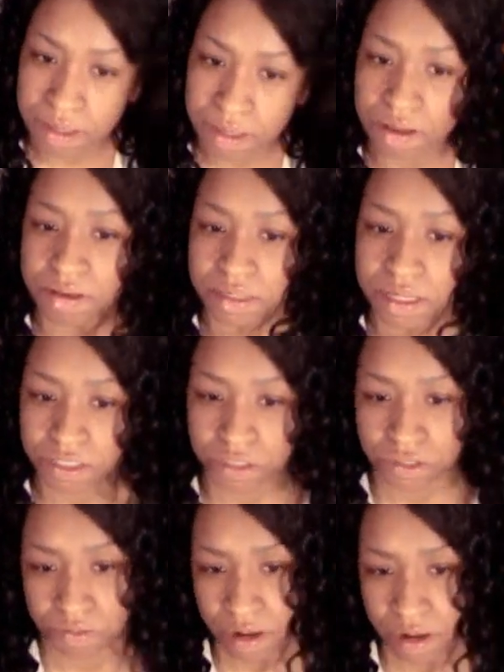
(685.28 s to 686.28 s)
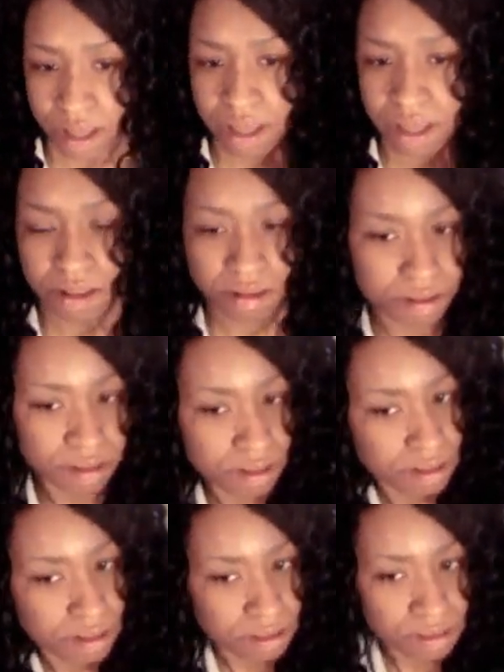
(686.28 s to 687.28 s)
All natural.
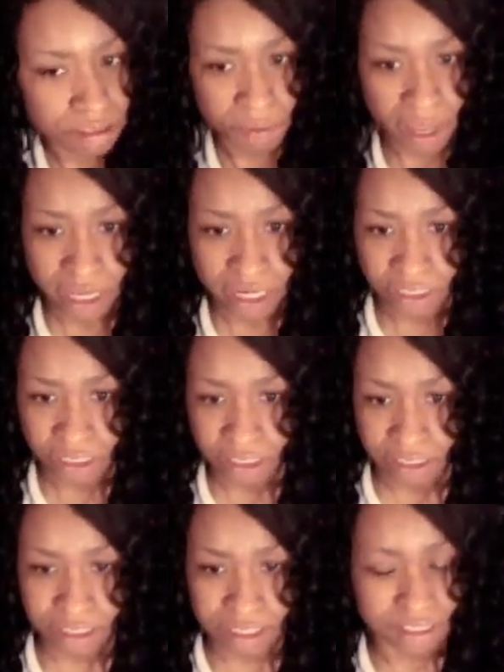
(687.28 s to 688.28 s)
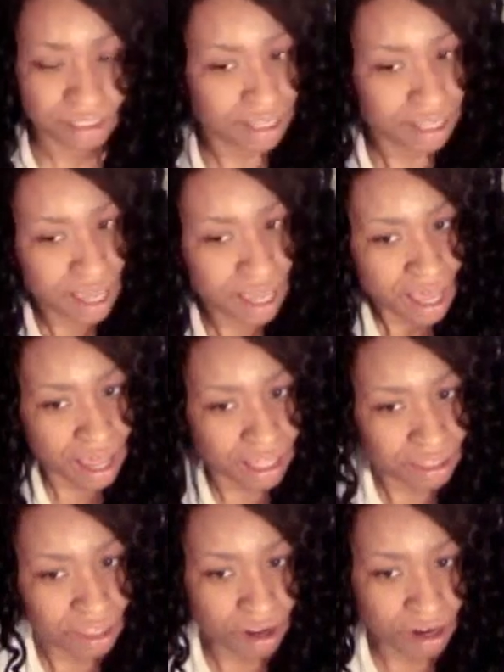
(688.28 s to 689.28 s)
So I'm anxious because I
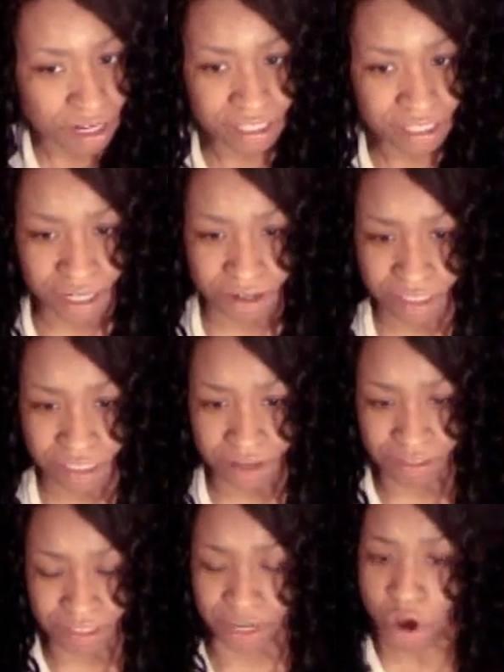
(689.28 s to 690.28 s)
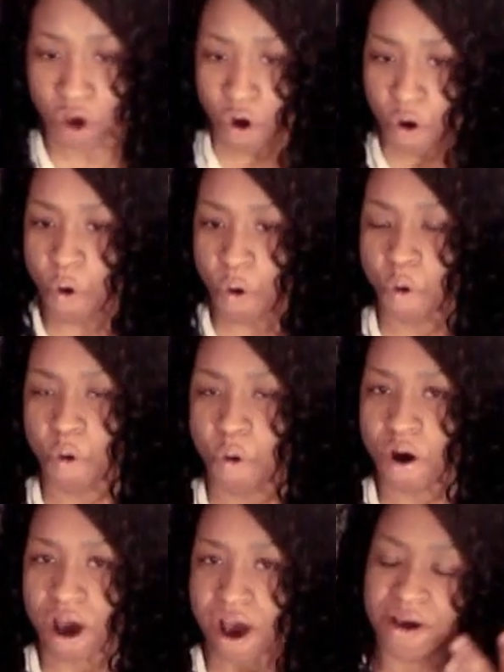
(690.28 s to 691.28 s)
thought of this hairstyle. I was like,
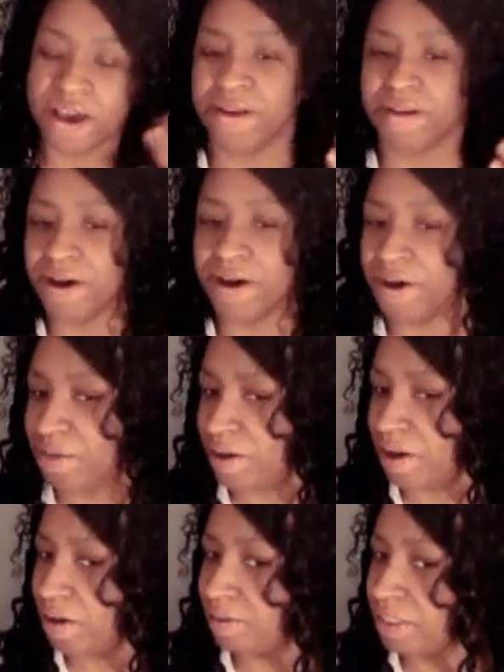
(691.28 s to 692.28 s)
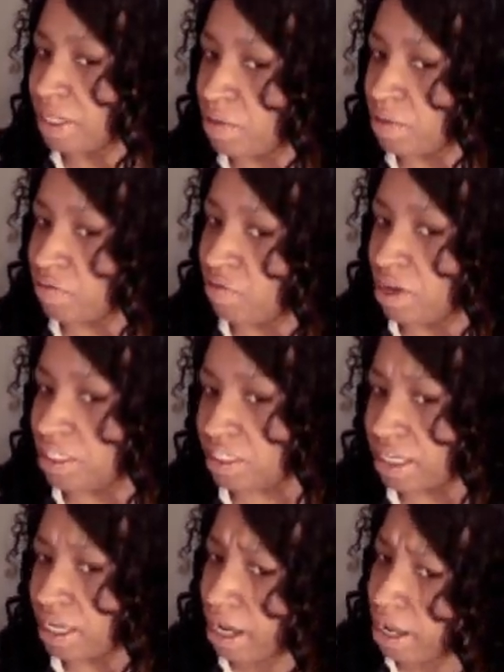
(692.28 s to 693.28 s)
oh, and I was telling my friends, I was
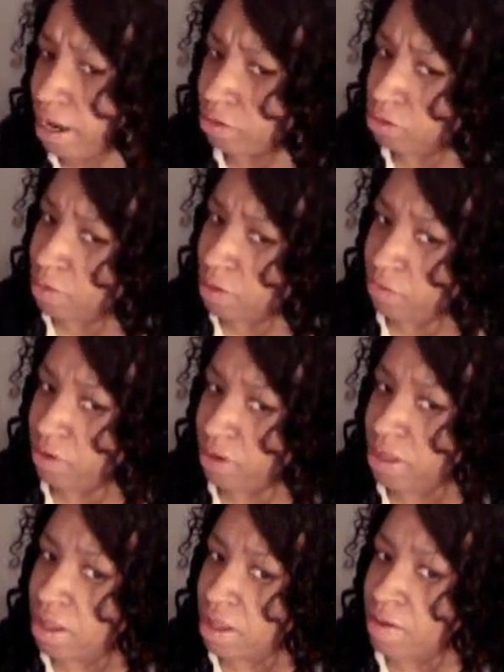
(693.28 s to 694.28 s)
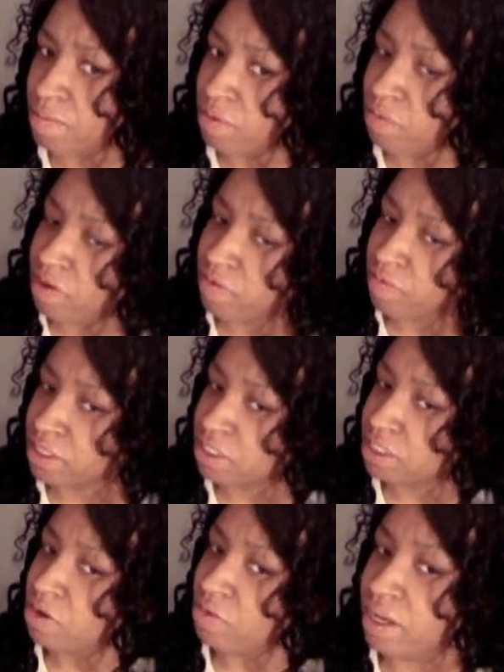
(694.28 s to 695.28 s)
like, I gotta go do my
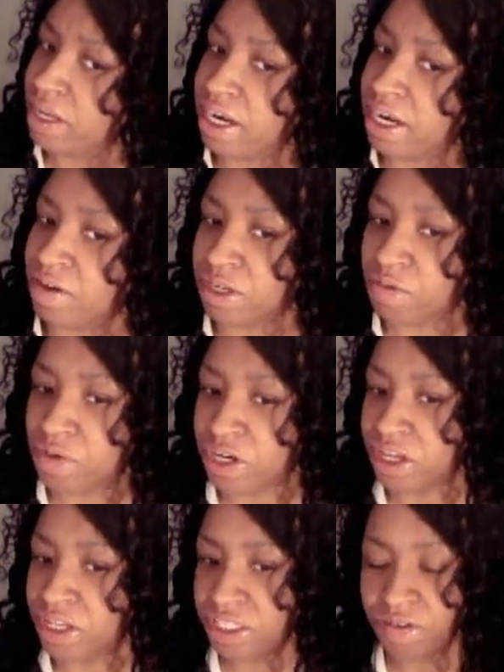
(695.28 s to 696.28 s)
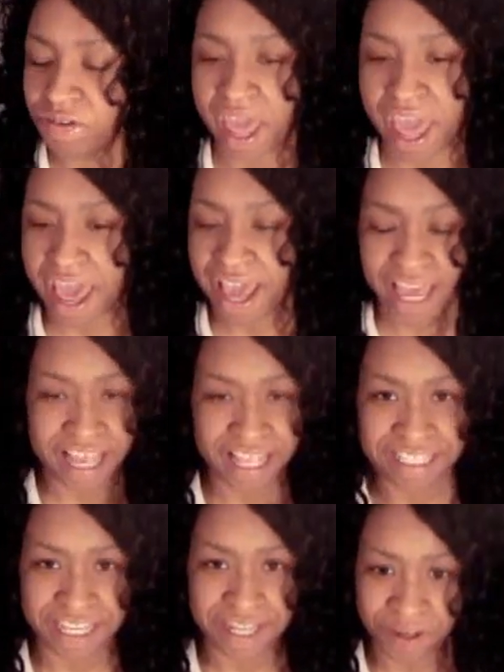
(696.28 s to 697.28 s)
sewing, and they was like, what are you gonna do? I can't
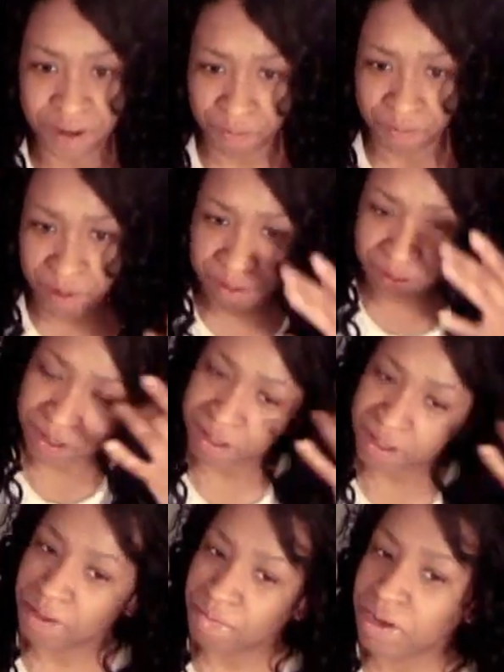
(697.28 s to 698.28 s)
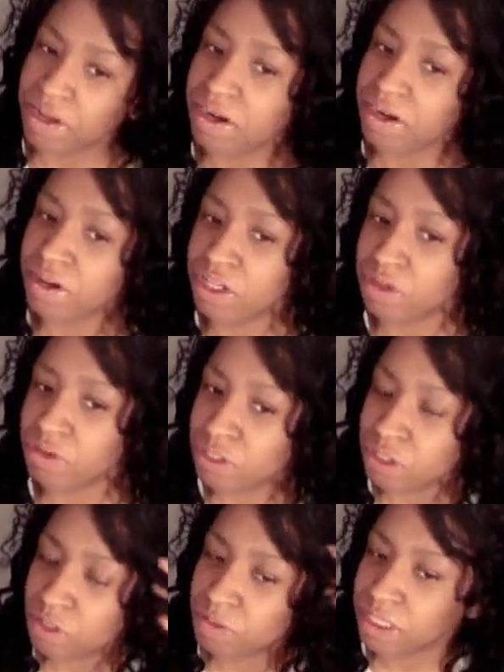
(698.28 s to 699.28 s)
tell you. I'm gonna put it on
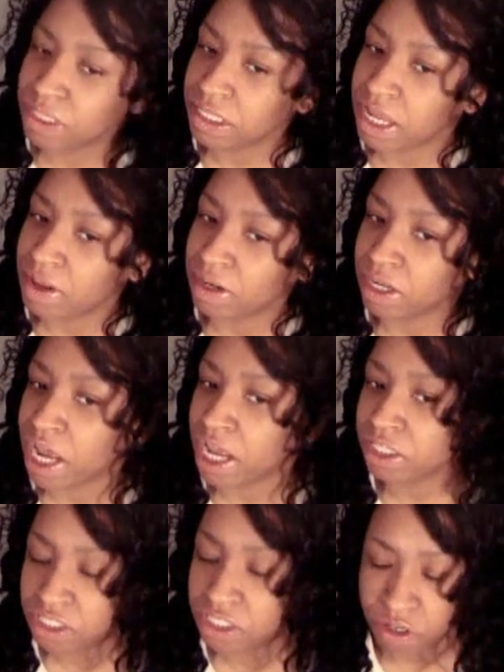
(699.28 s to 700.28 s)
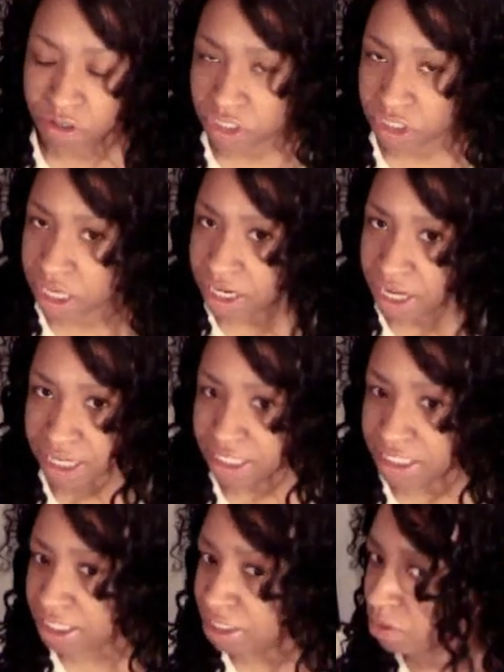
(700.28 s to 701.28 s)
YouTube because I searched and I ain't
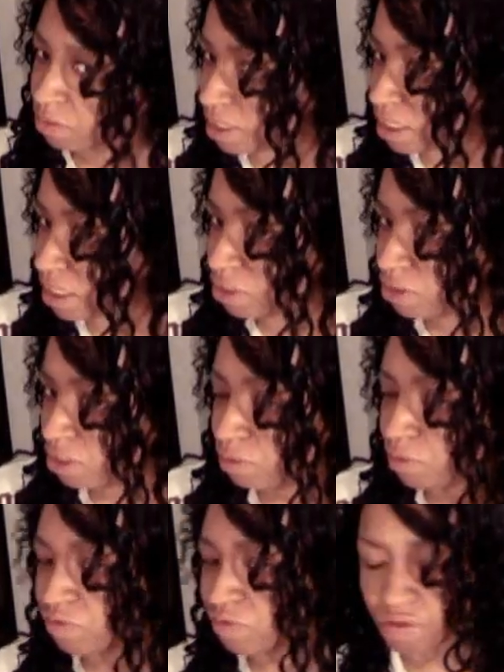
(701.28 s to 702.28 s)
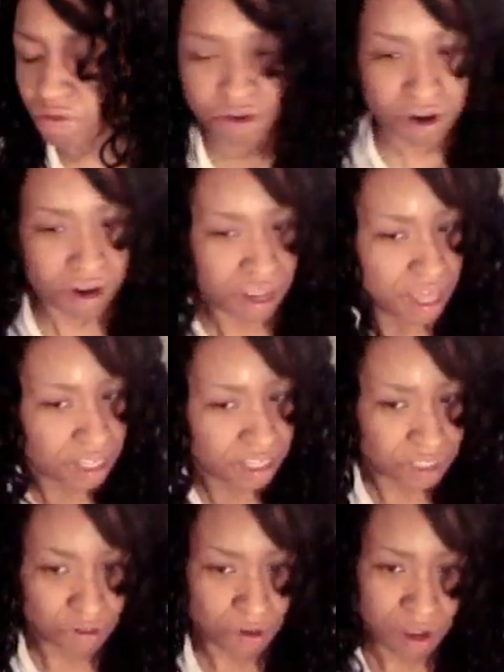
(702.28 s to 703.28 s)
seen nobody do this before.
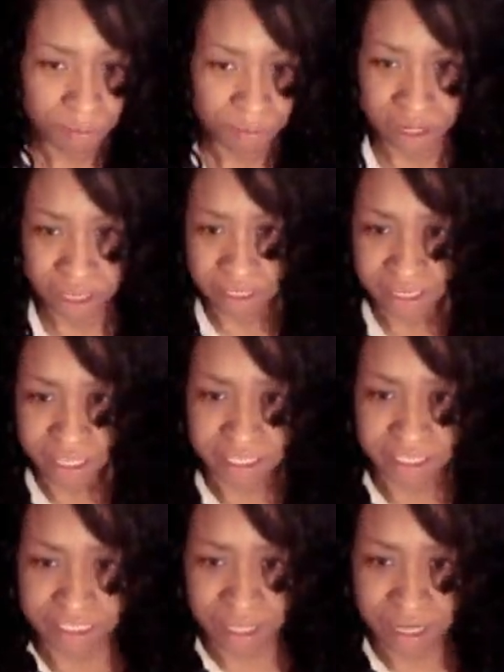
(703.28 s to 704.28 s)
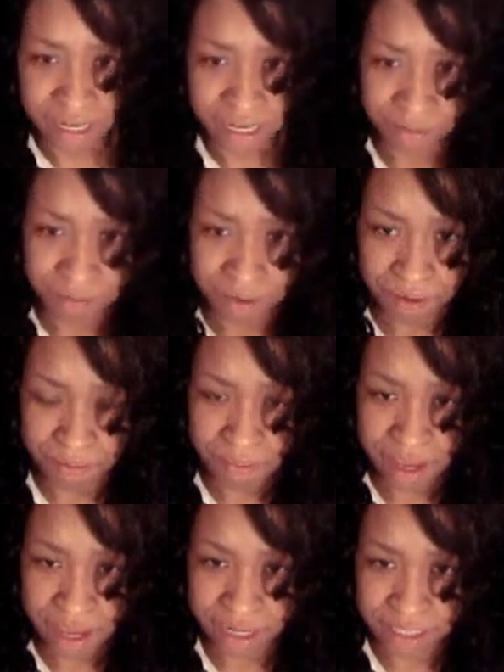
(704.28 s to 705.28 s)
So I'm like excited. I'm
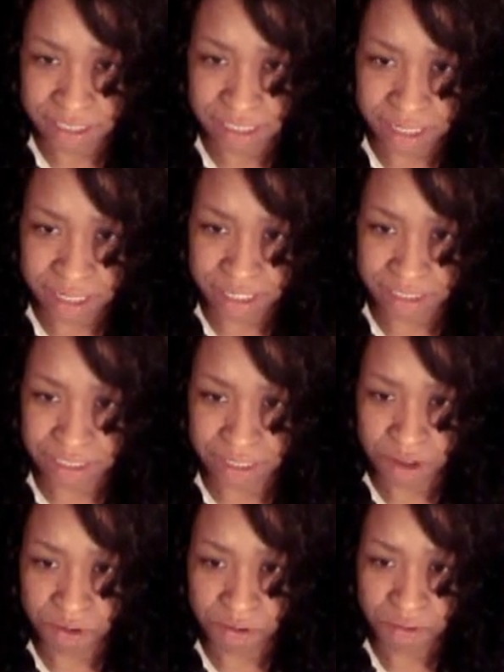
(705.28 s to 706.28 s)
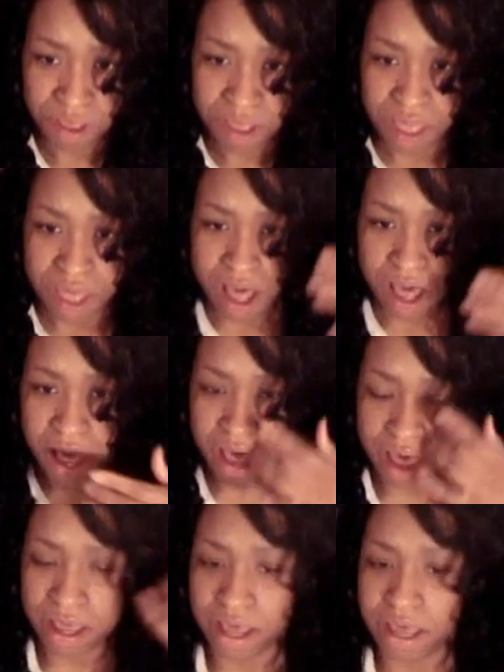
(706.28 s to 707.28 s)
mad excited. So
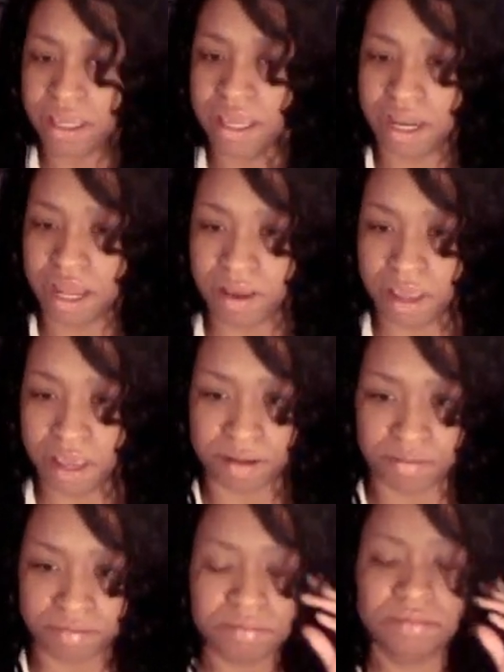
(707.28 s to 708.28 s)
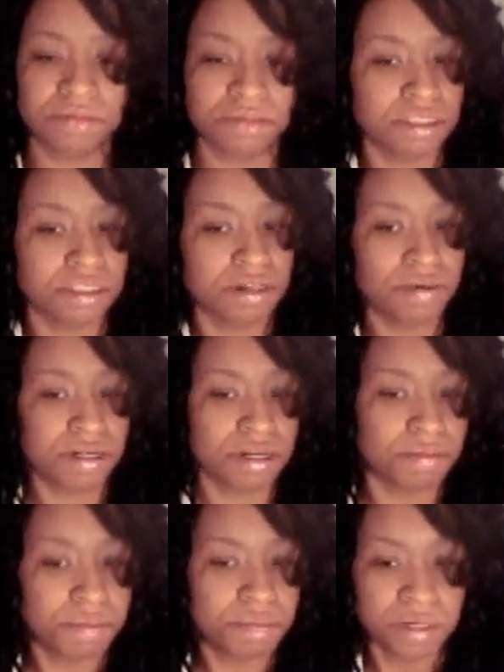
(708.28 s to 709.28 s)
you know what? I'm
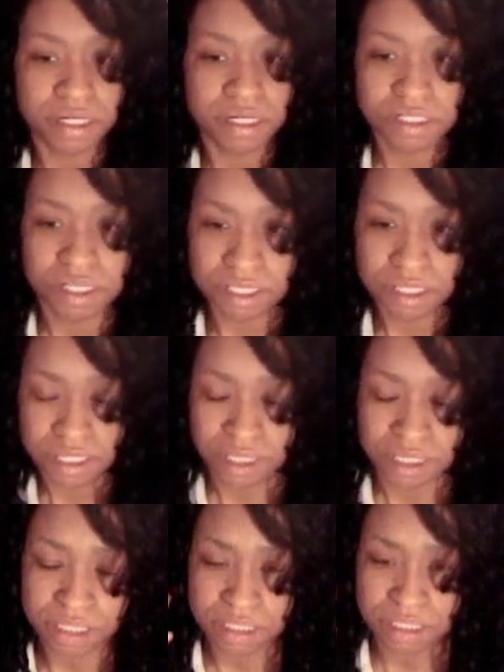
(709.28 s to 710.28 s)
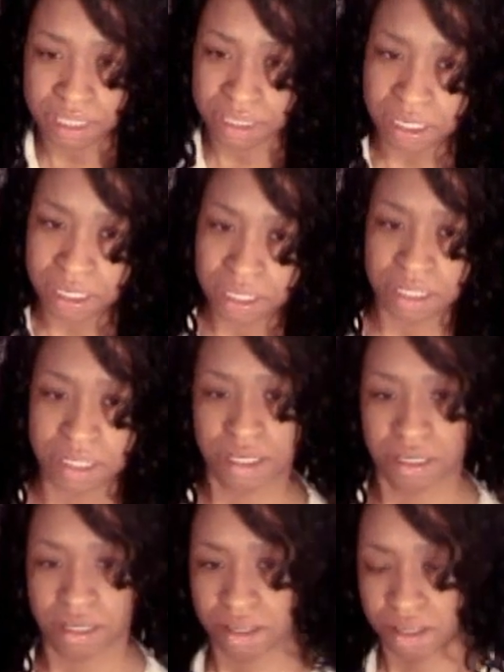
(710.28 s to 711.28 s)
gonna put it in just like this, and then